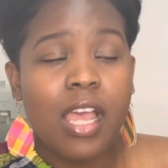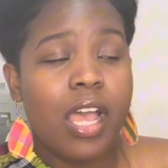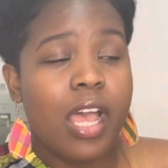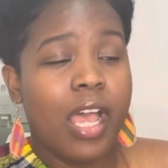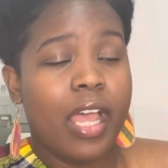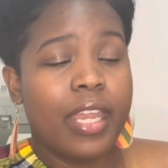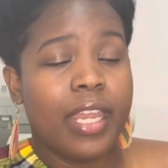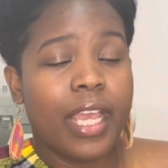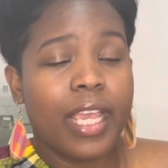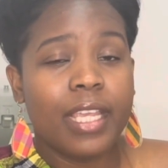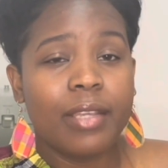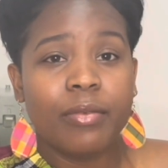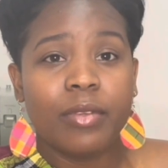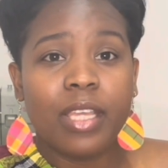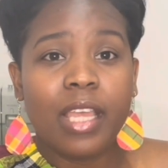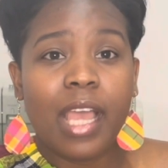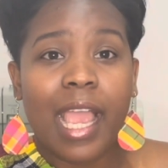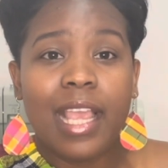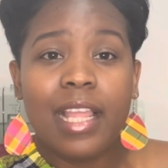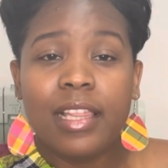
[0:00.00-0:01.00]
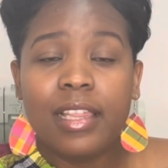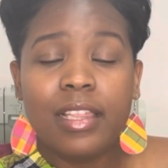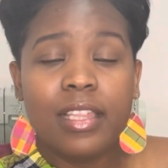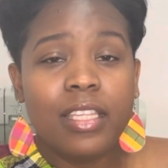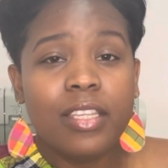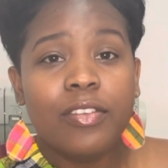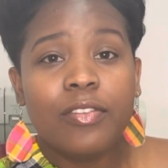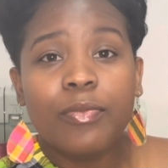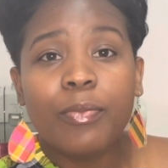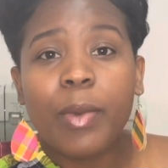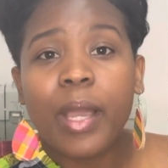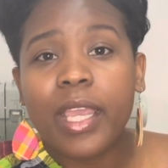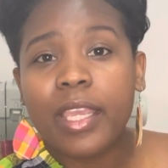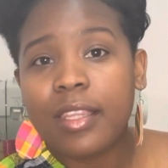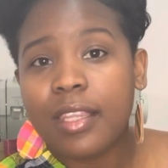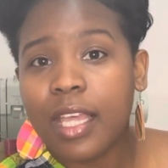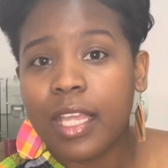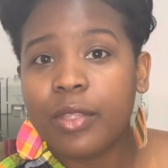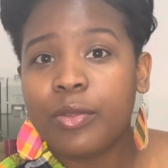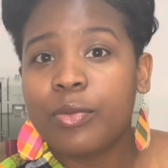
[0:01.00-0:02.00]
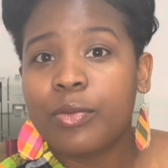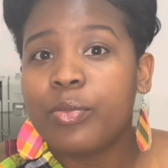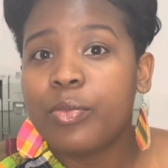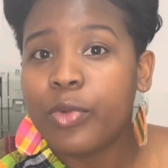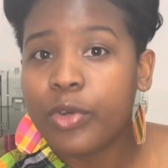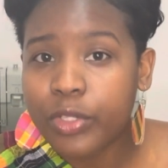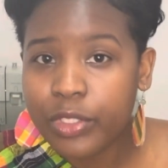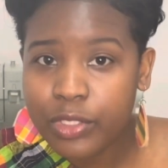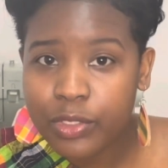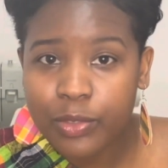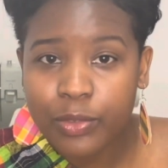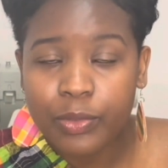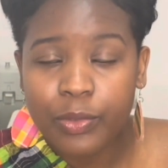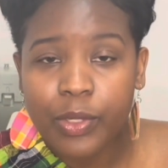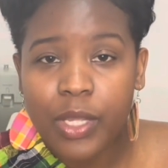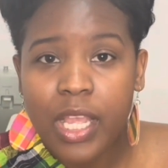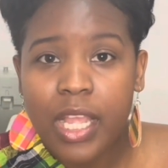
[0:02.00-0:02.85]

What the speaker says: and I live by that motto.